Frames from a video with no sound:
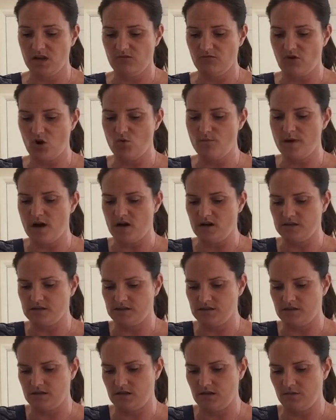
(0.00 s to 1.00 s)

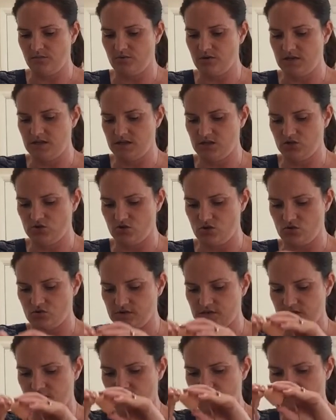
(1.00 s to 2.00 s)
robust, they're pretty strong
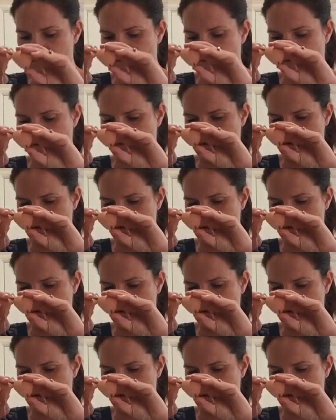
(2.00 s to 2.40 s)
stuff.